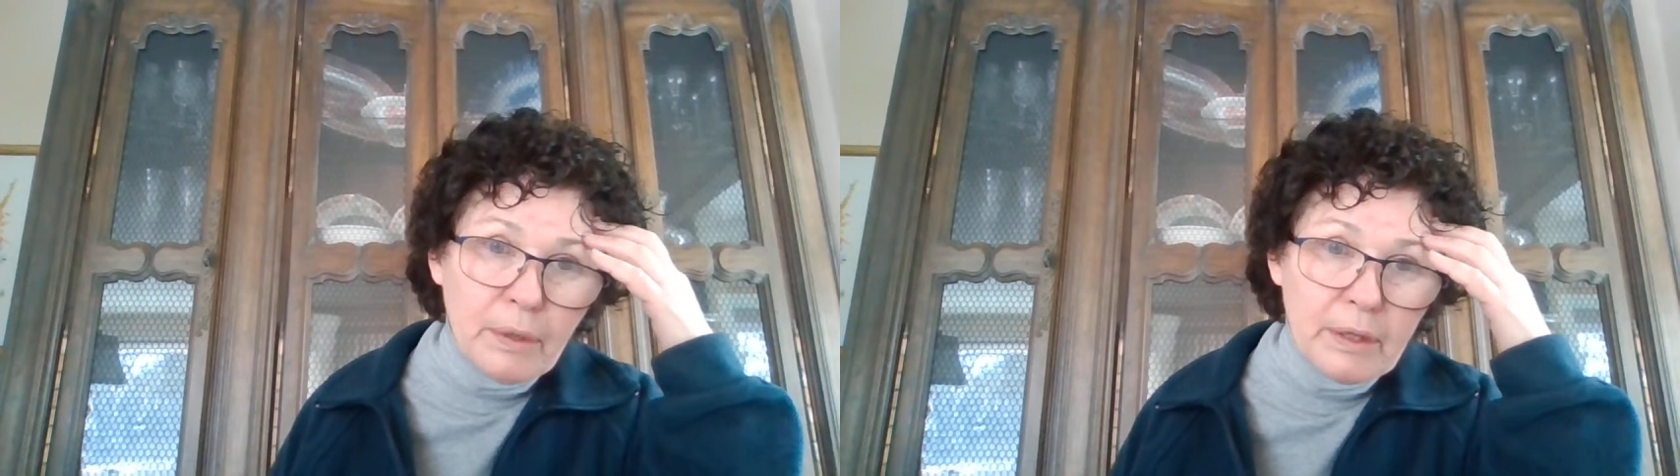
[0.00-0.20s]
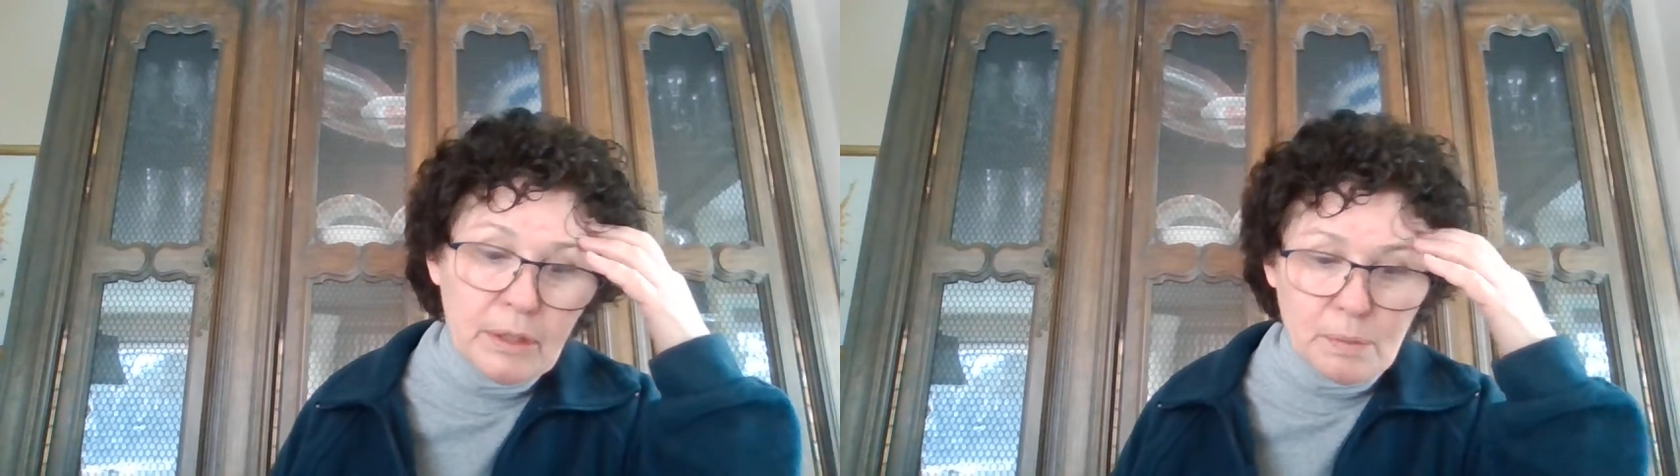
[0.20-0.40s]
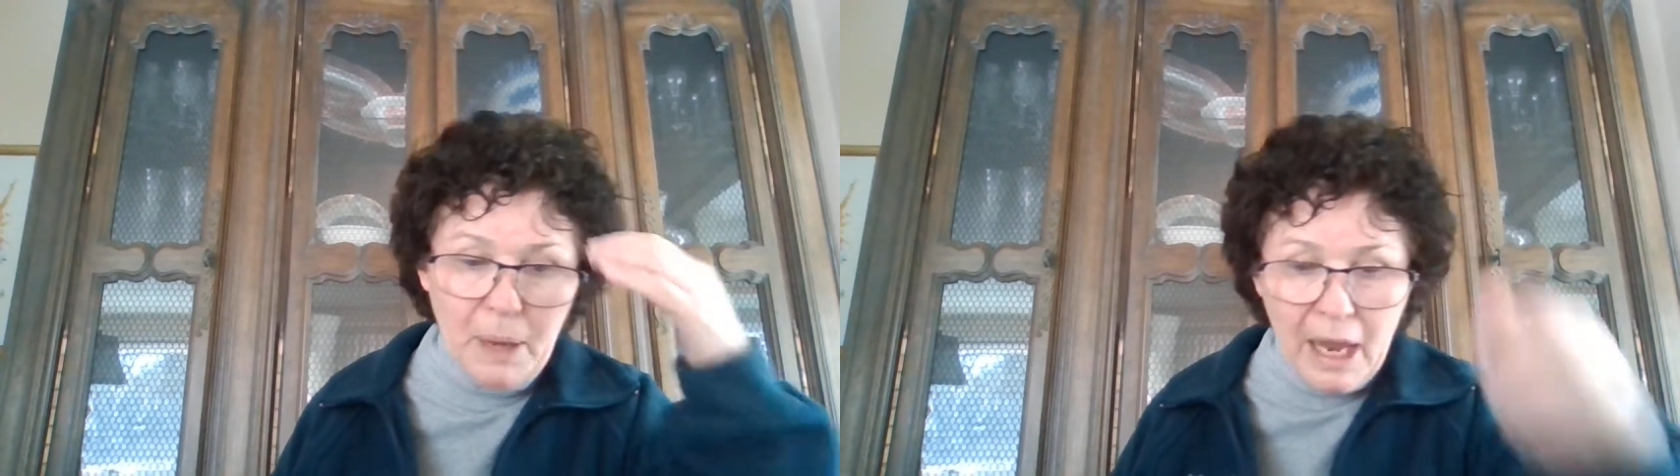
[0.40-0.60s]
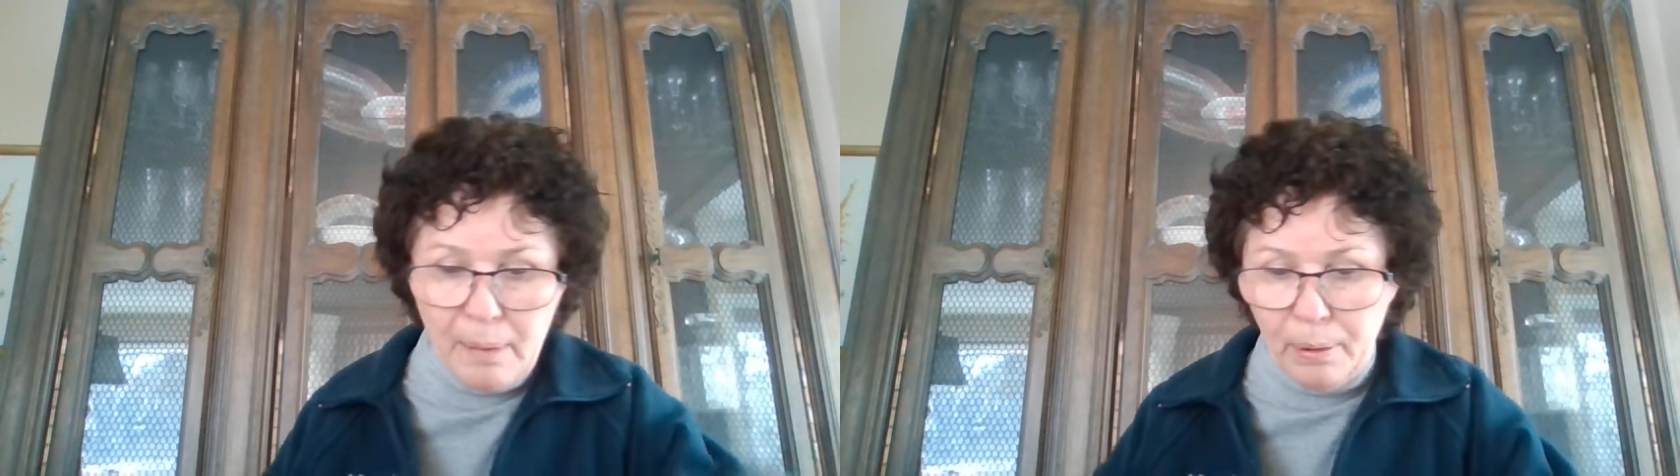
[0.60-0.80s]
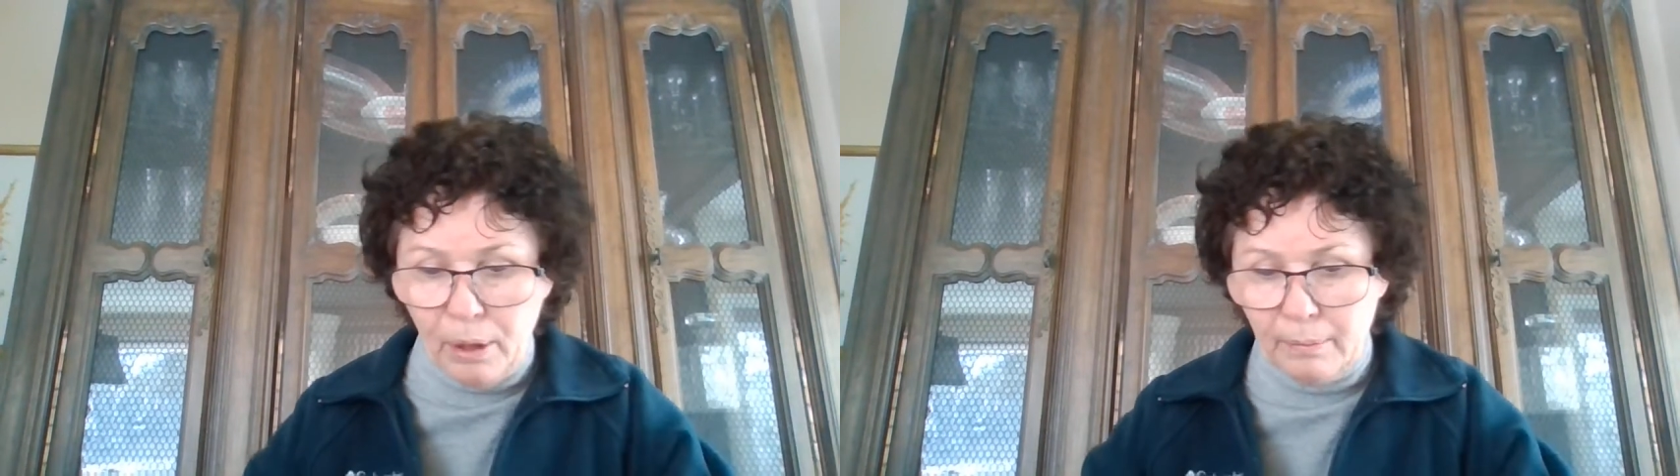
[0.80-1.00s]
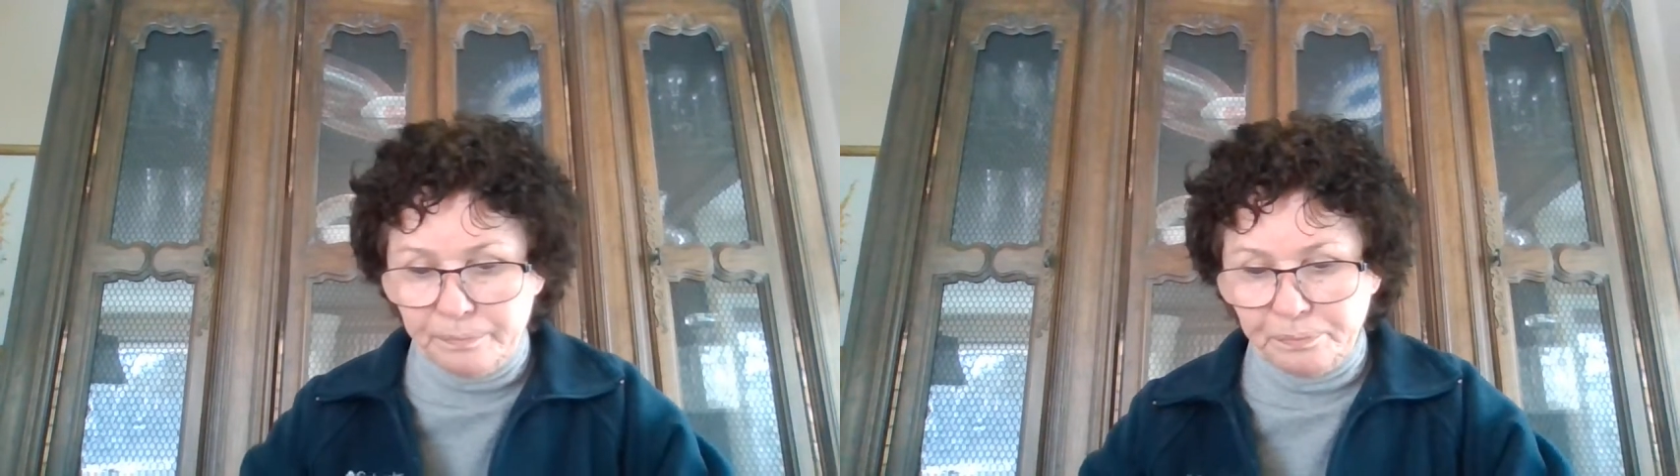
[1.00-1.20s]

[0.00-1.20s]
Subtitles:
with this paper.